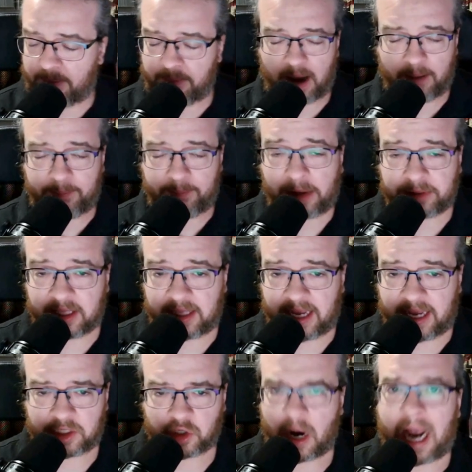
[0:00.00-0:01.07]
about the
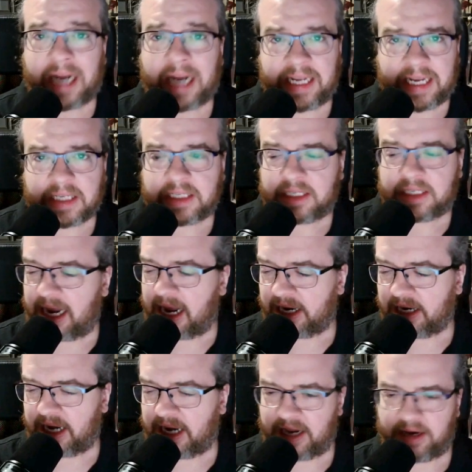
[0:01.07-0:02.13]
decks or ideas
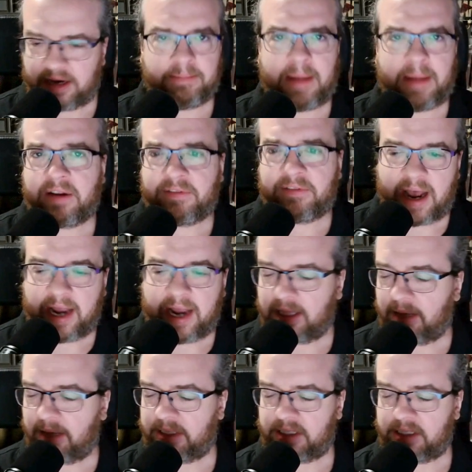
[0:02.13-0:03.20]
and modifying
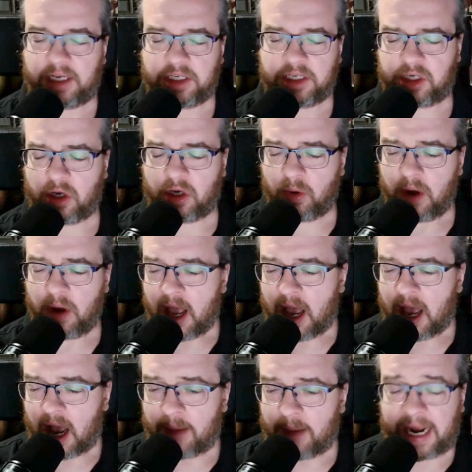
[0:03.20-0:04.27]
them and such. So,
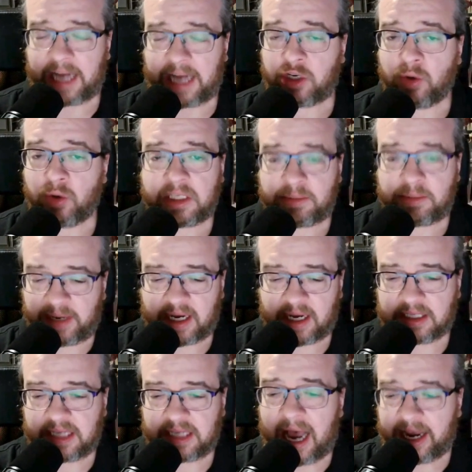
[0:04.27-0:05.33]
but I do this
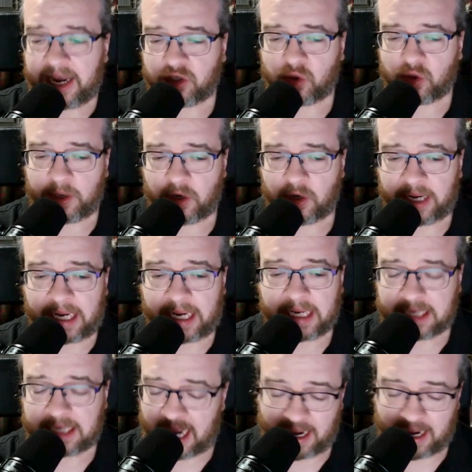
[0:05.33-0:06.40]
because I enjoy doing it.
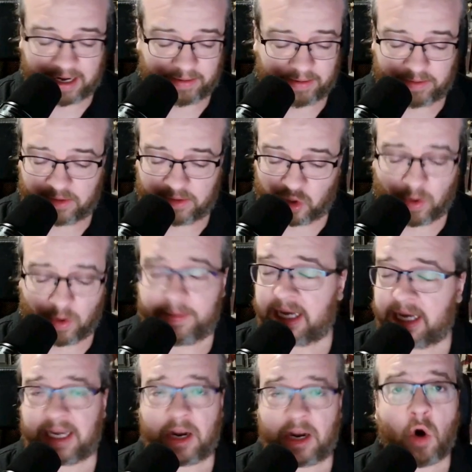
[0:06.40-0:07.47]
I do it
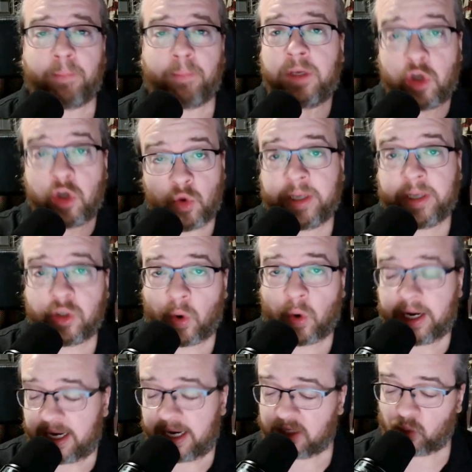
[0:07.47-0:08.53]
because I hope you enjoy
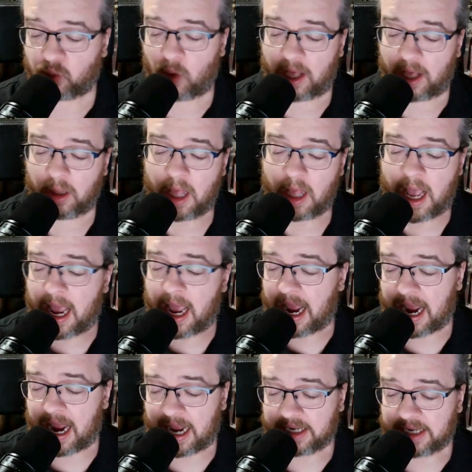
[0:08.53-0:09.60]
it as well.
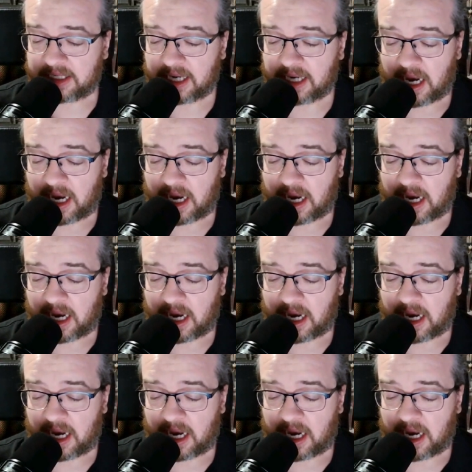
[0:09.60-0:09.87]
And